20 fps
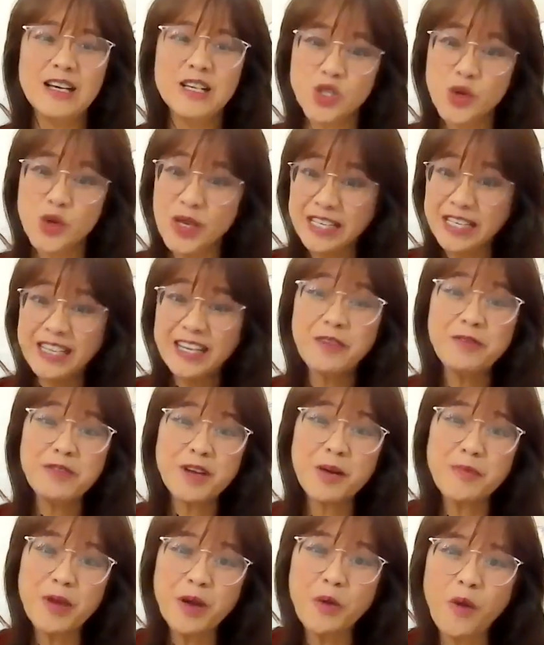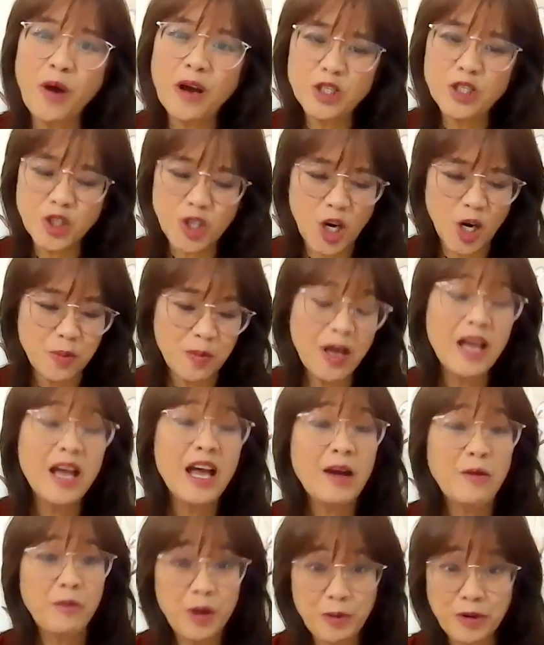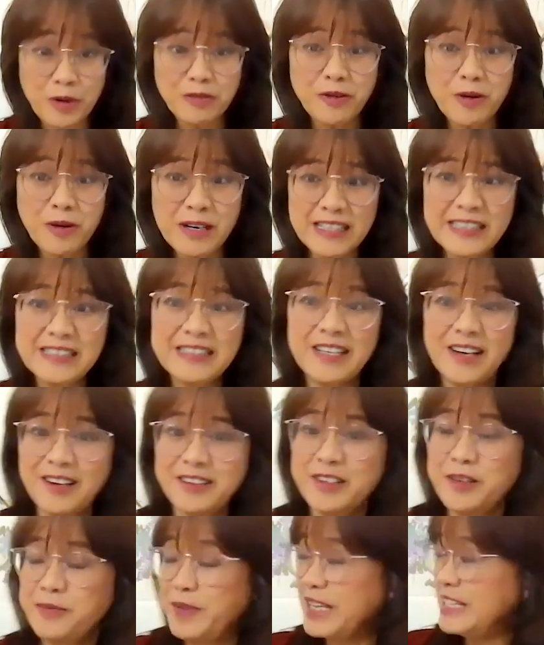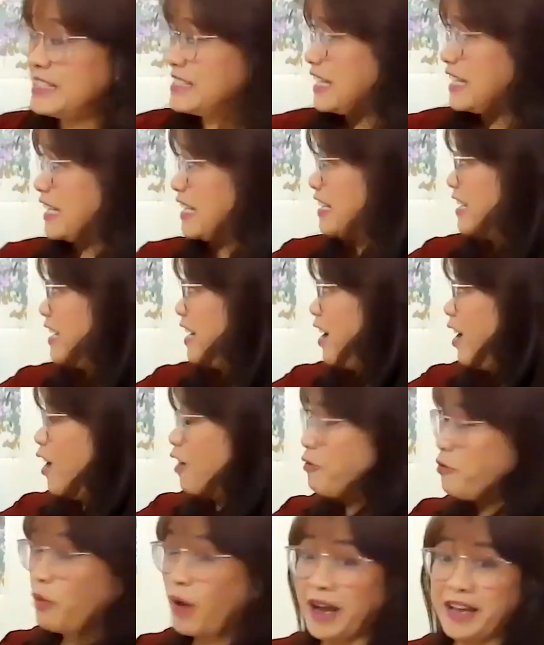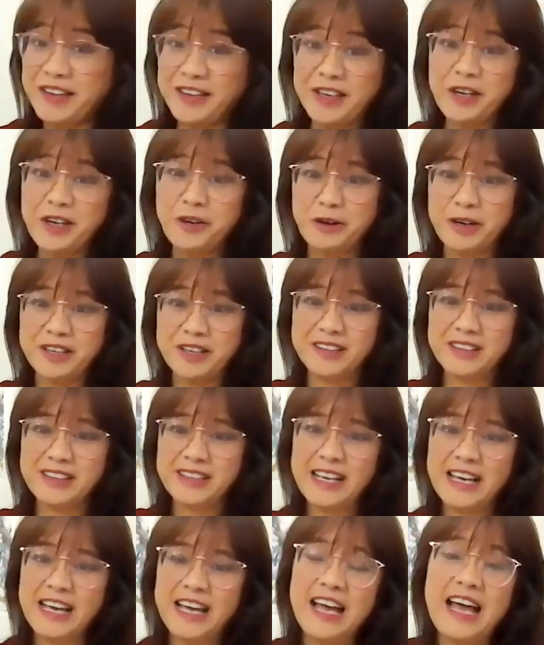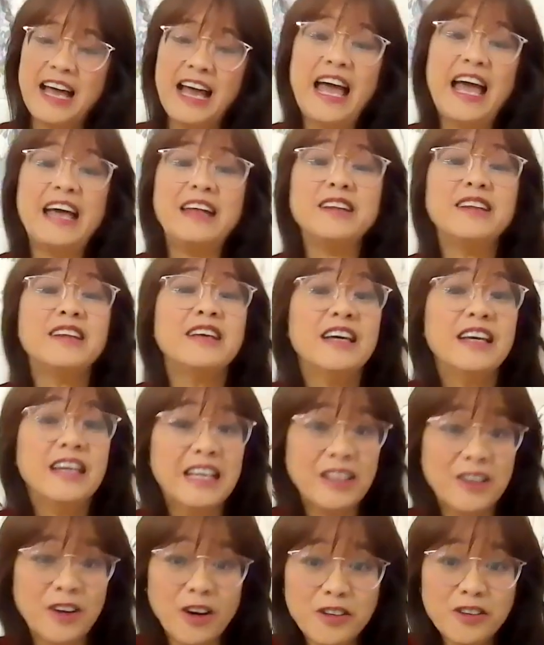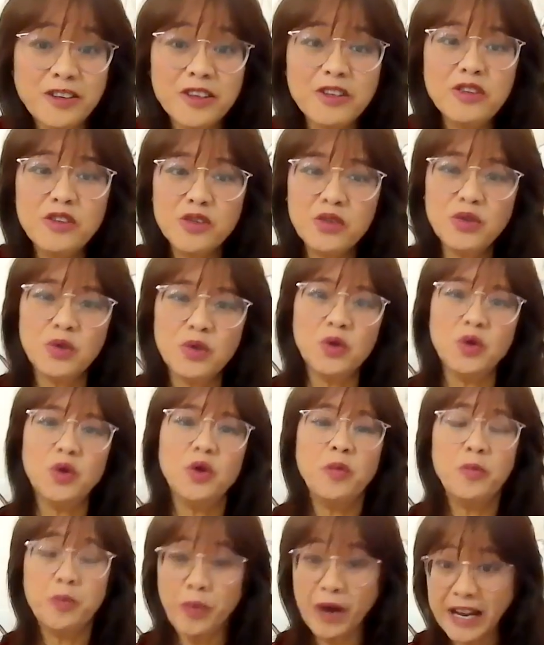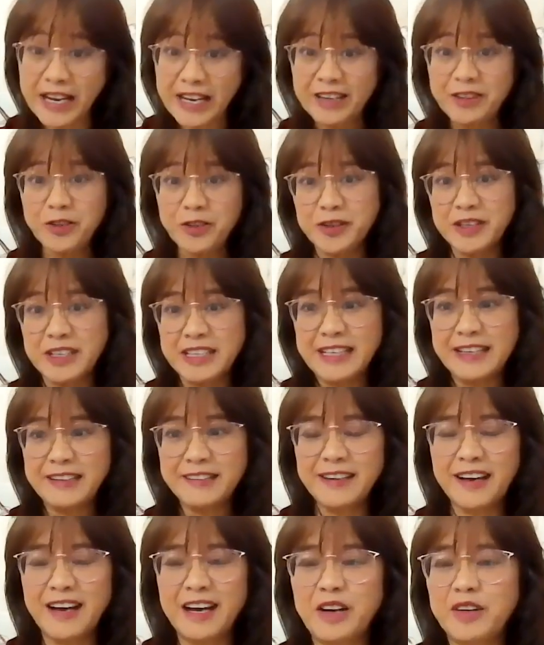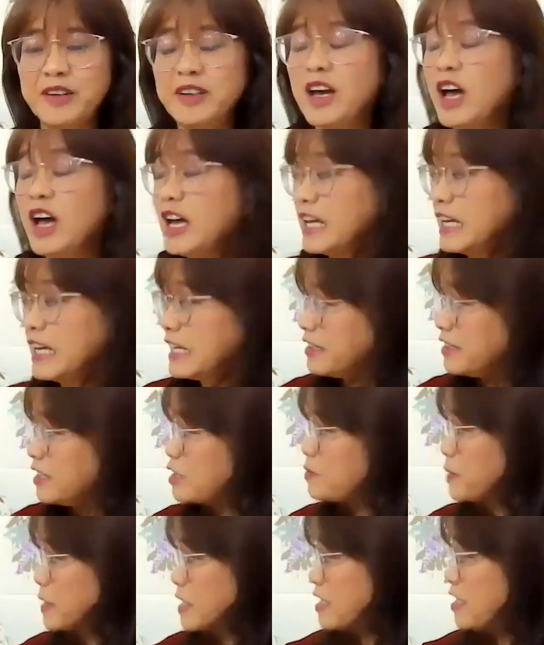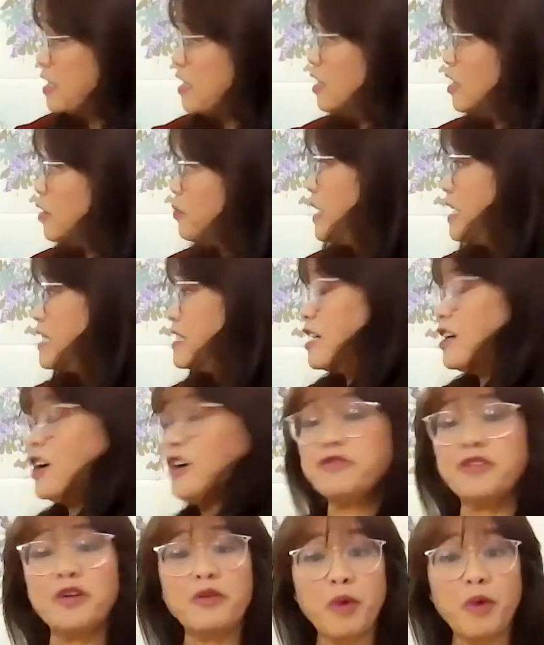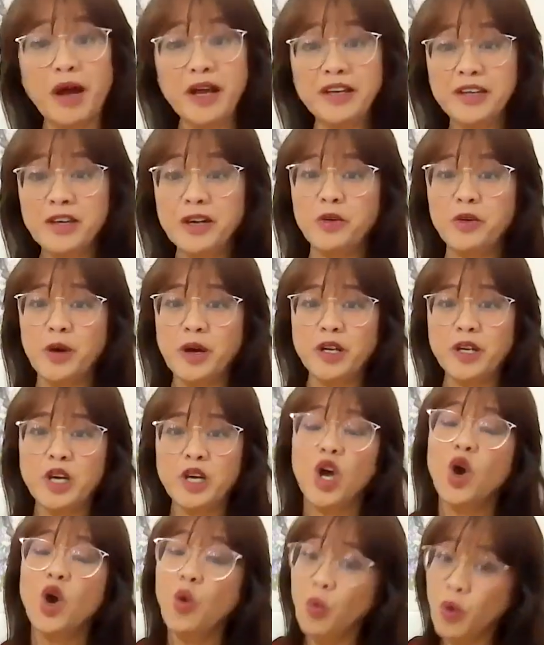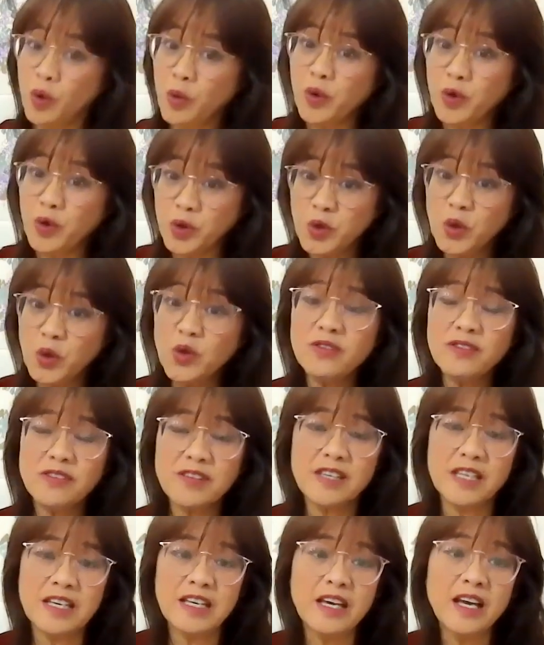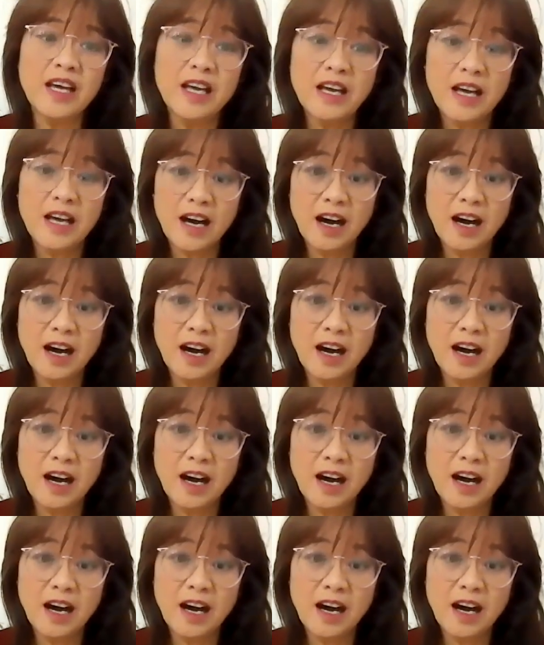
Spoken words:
So in an upcoming workshop, we will focus on the painting of white egret. And in order to bring it to the Lingnan, in this particular painting of the white egret, we will use the